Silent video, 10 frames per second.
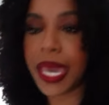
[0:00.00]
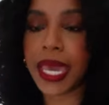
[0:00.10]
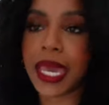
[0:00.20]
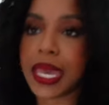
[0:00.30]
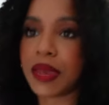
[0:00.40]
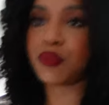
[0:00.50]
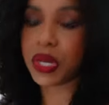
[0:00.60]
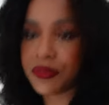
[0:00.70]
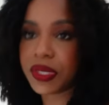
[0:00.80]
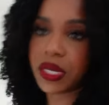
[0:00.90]
a
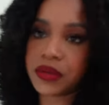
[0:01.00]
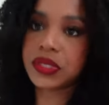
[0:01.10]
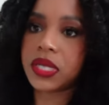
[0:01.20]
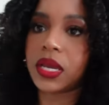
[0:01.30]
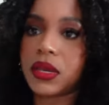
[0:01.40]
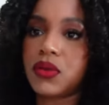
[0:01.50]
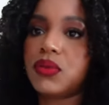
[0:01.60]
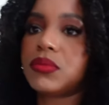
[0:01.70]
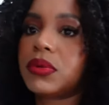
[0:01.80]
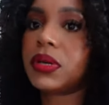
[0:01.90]
wig video today.
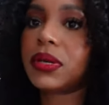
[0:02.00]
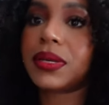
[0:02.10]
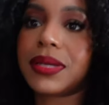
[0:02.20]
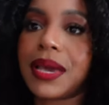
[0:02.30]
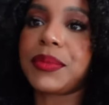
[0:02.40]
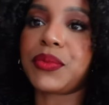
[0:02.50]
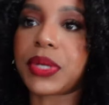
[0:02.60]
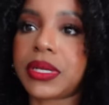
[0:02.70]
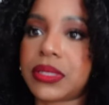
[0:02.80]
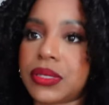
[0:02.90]
Ooh, not me
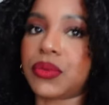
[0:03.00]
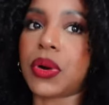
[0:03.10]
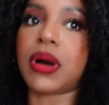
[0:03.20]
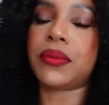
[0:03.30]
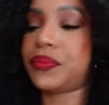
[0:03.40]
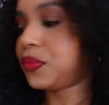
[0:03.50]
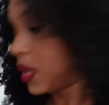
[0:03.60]
running into the wall.